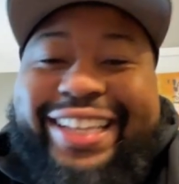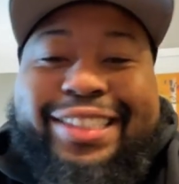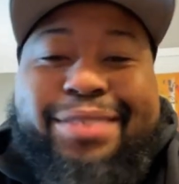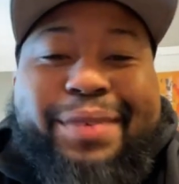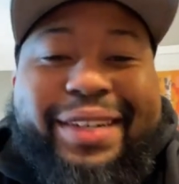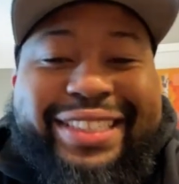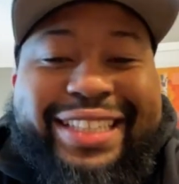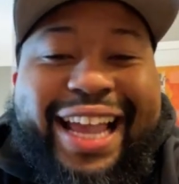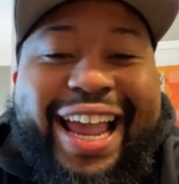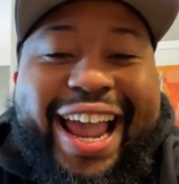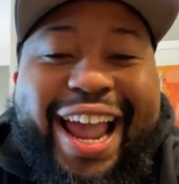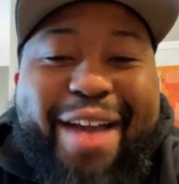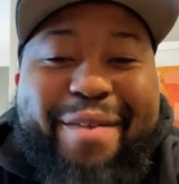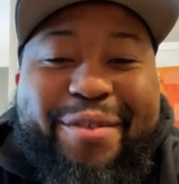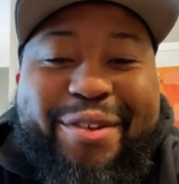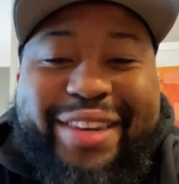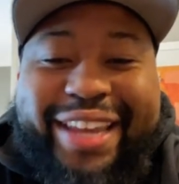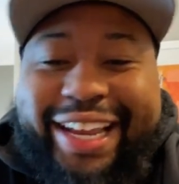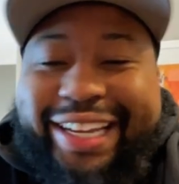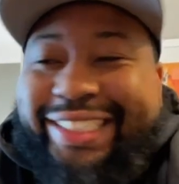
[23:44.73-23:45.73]
it's supposed to
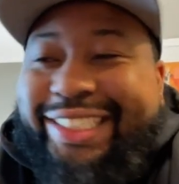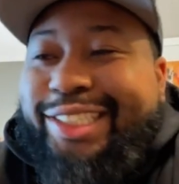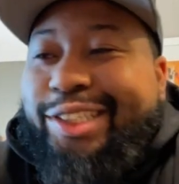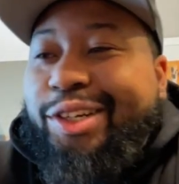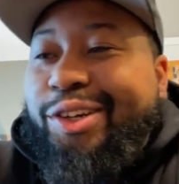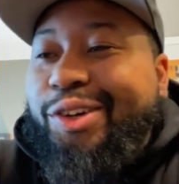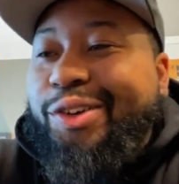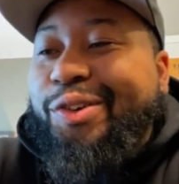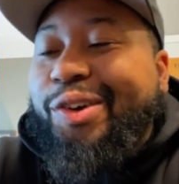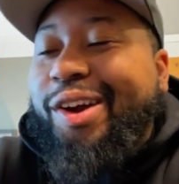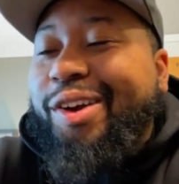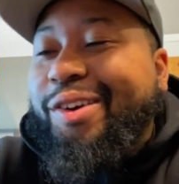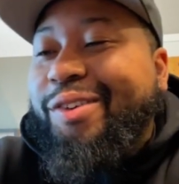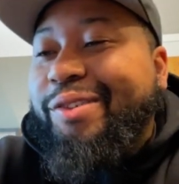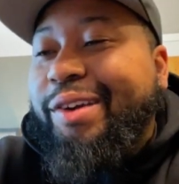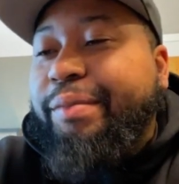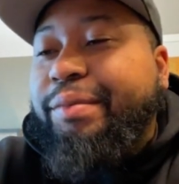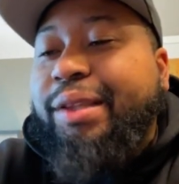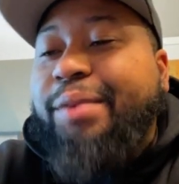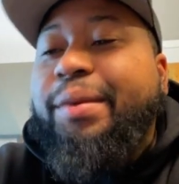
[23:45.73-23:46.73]
ammunition
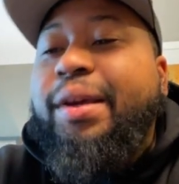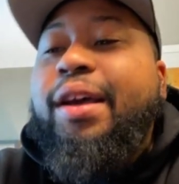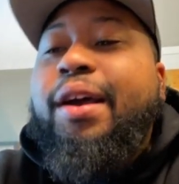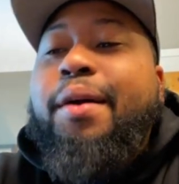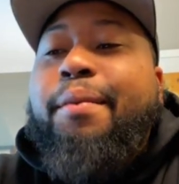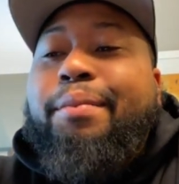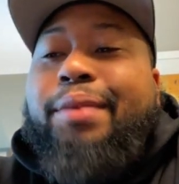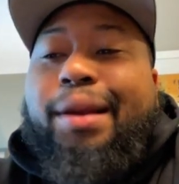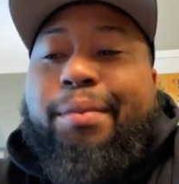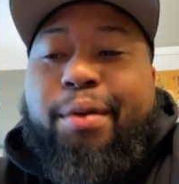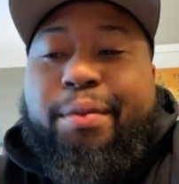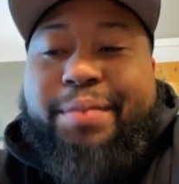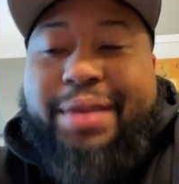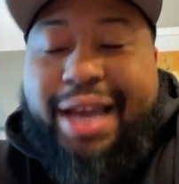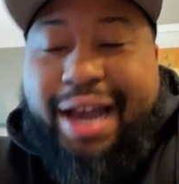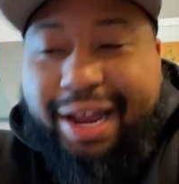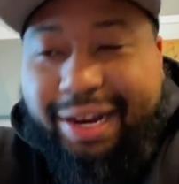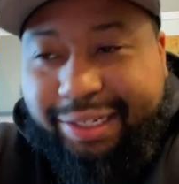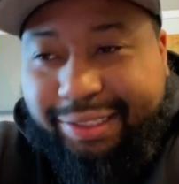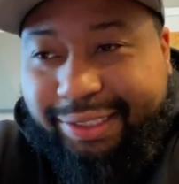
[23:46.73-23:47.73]
ripped him. But I'm
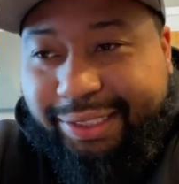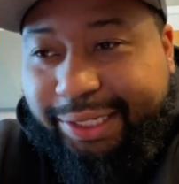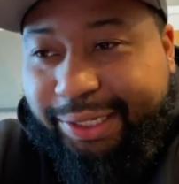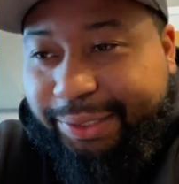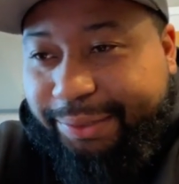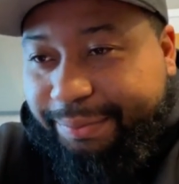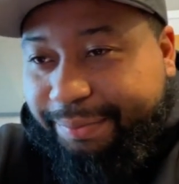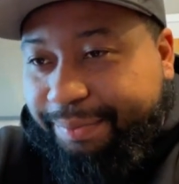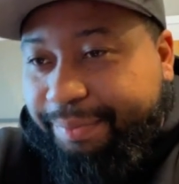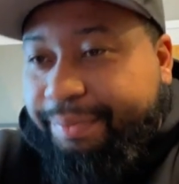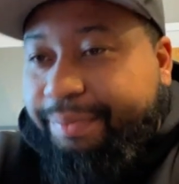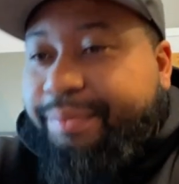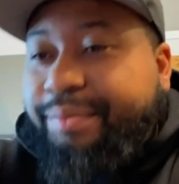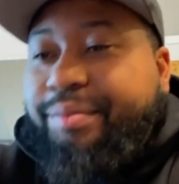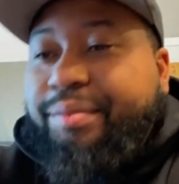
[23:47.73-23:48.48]
gonna be honest though.